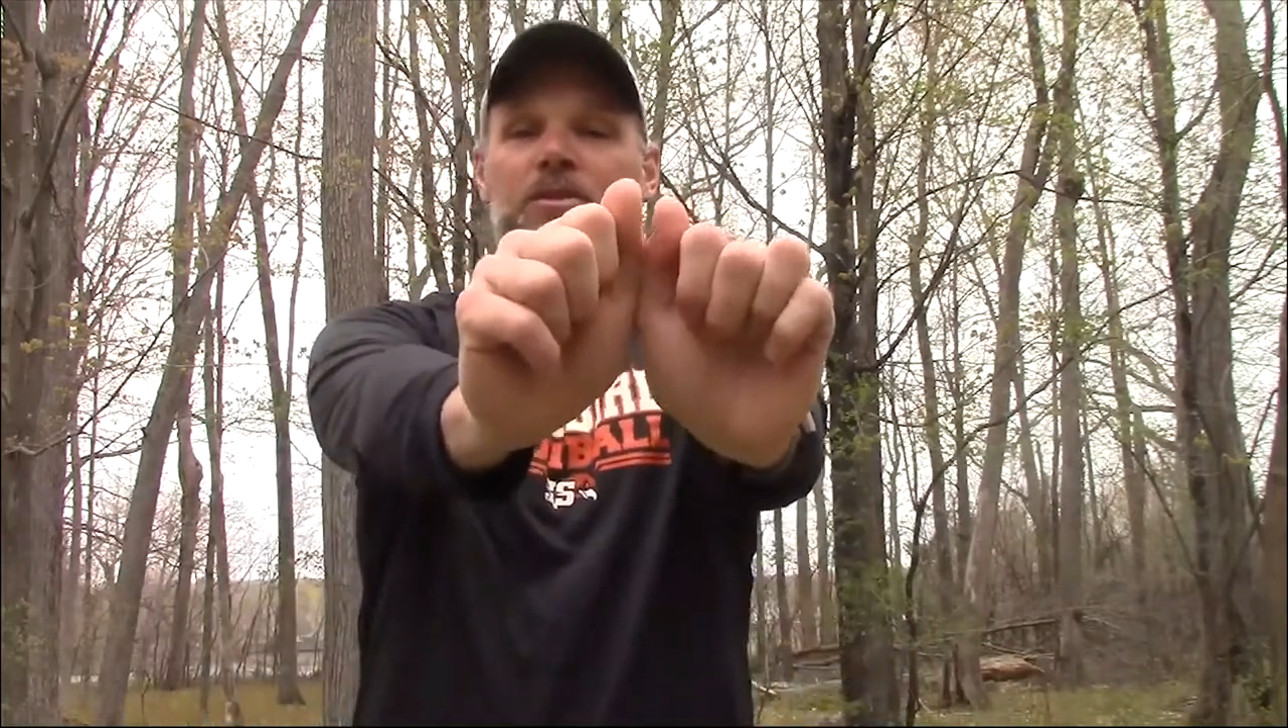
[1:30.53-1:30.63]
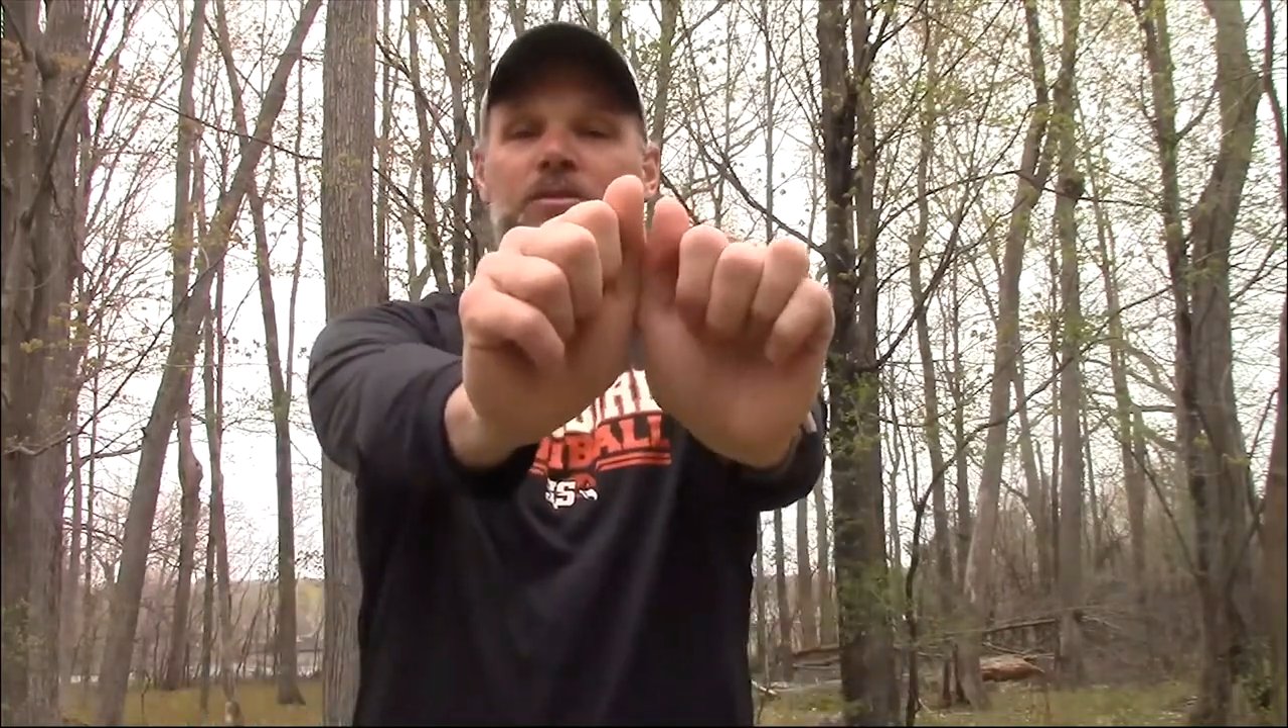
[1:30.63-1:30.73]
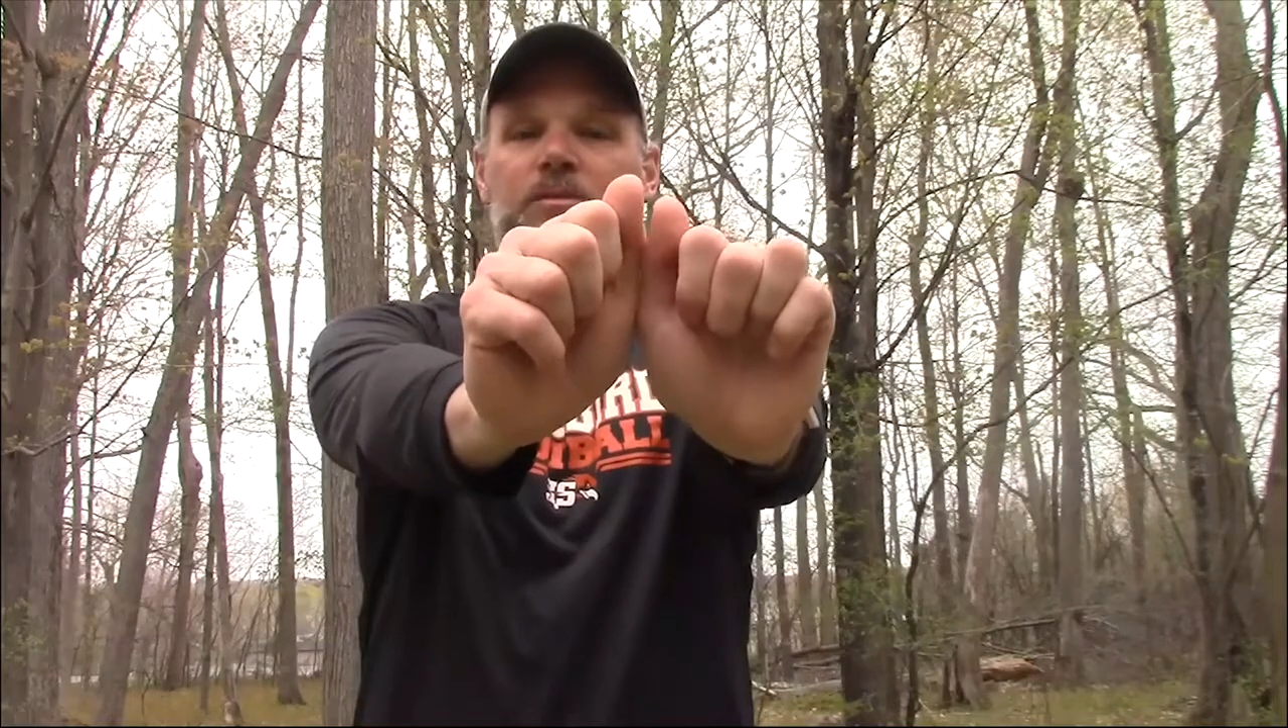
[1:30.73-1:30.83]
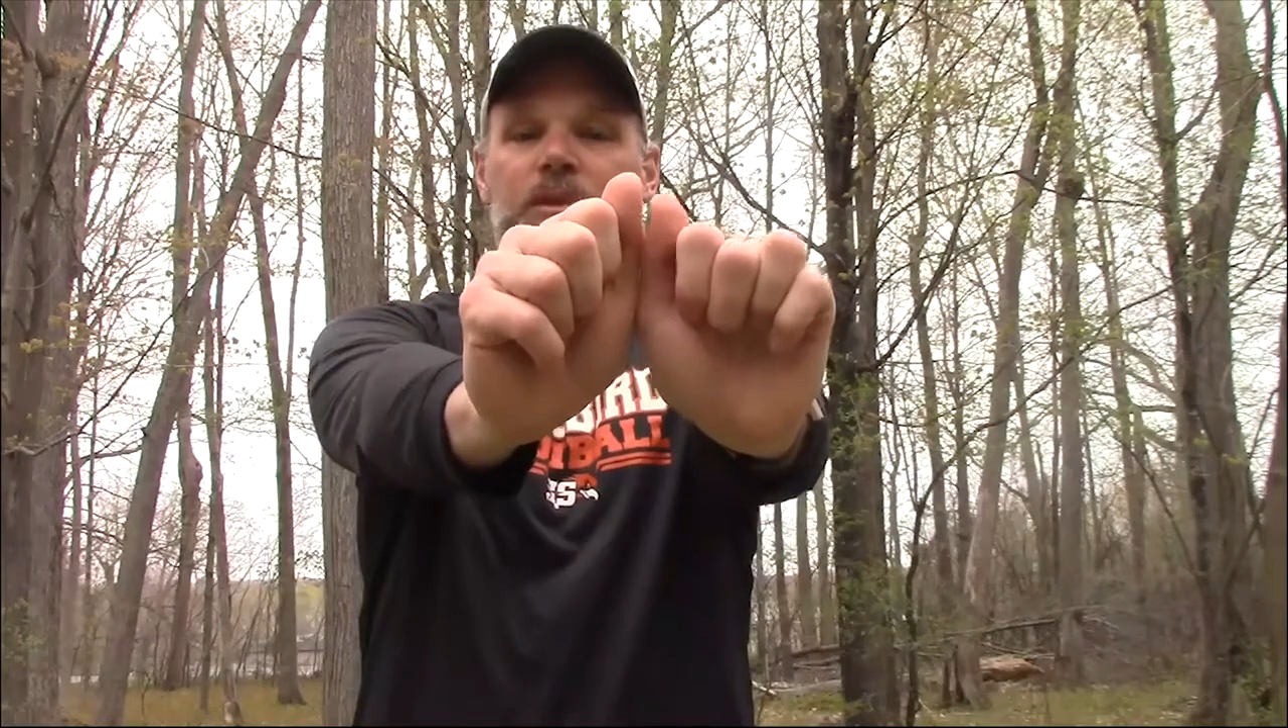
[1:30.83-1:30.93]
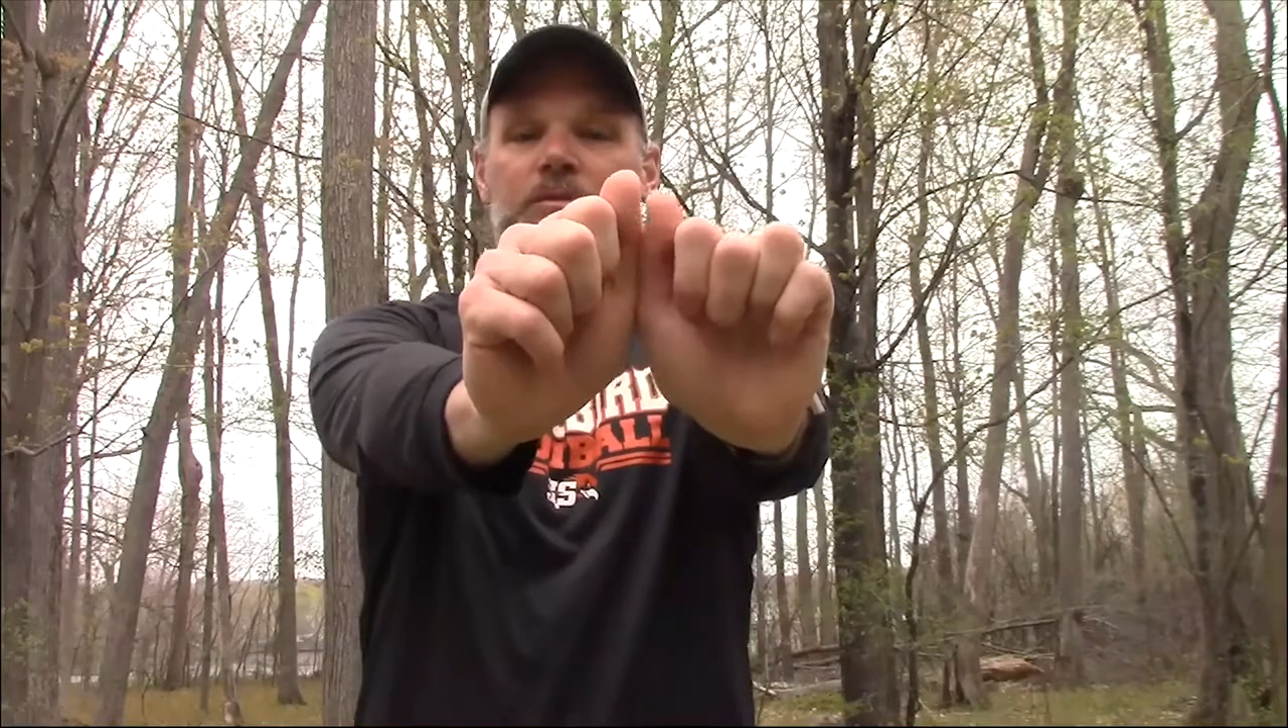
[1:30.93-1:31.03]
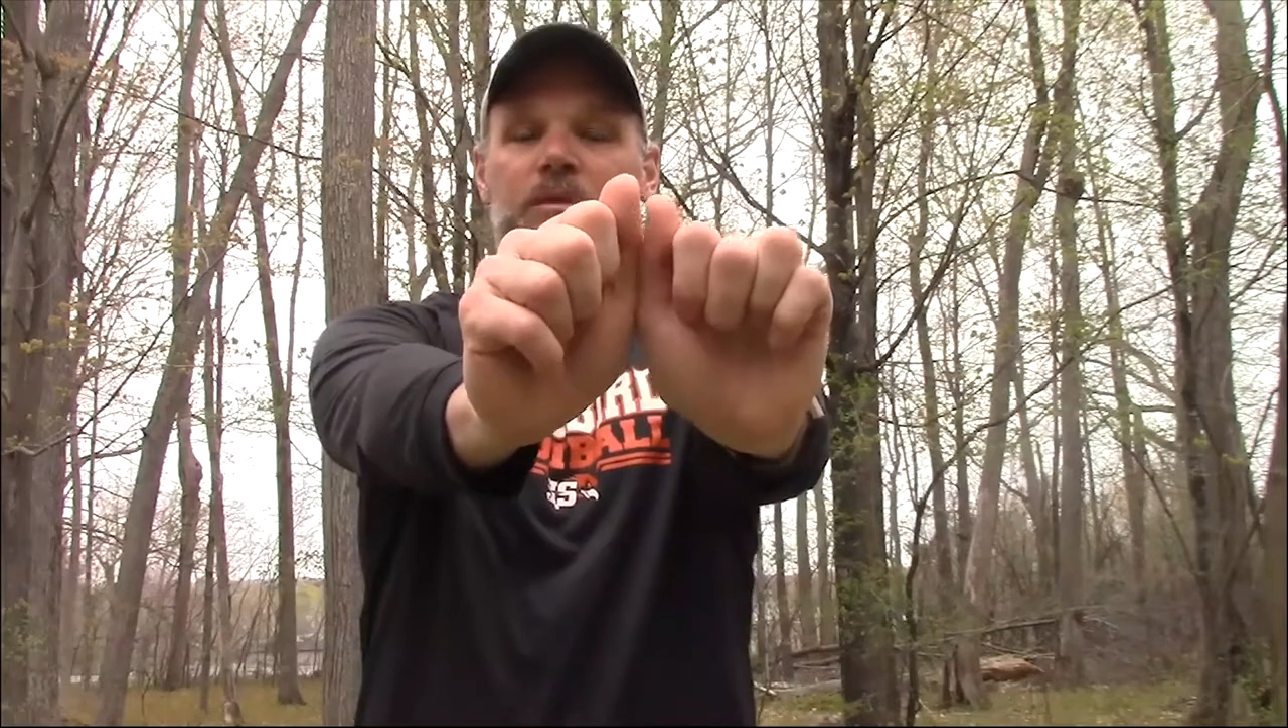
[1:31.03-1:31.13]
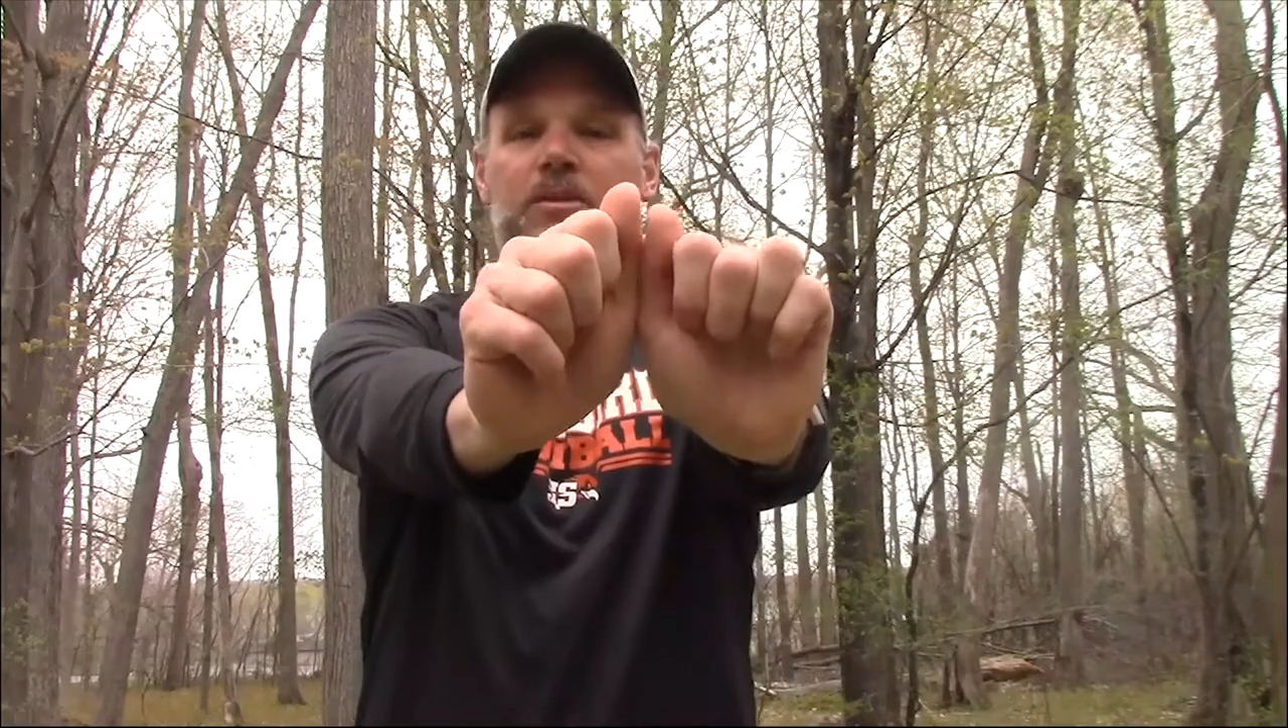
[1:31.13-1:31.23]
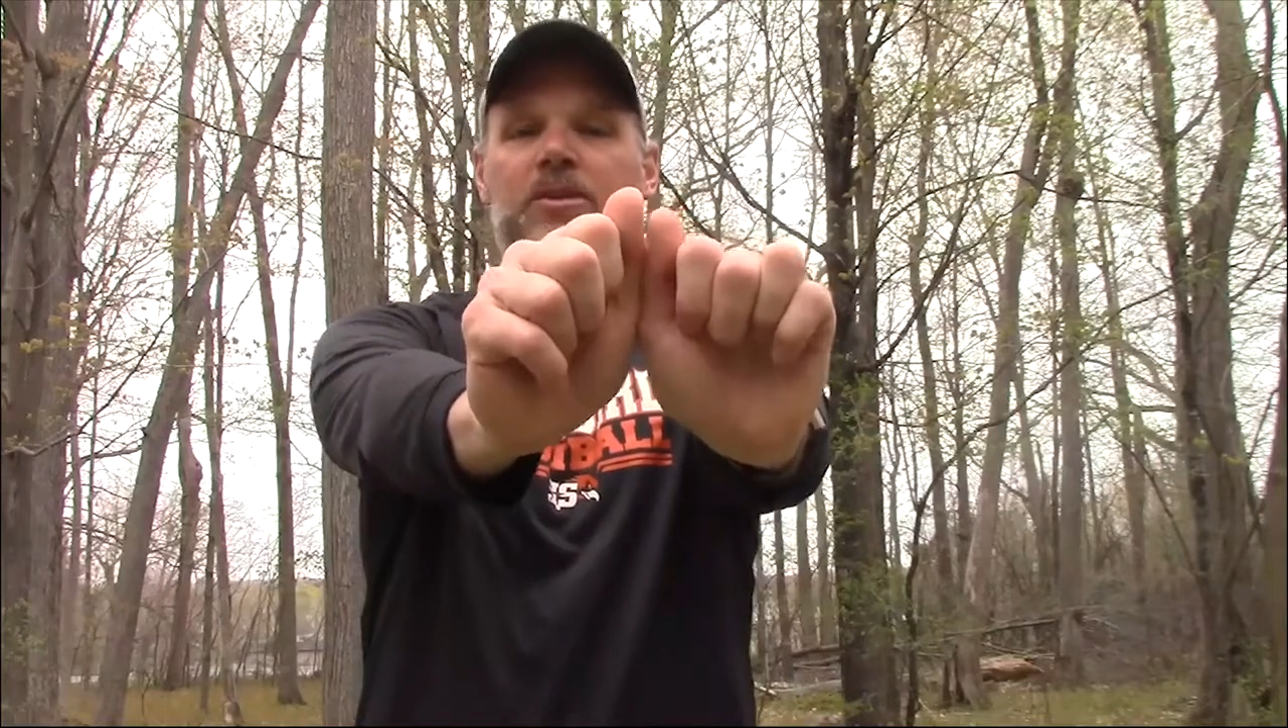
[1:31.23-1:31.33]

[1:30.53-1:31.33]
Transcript: as far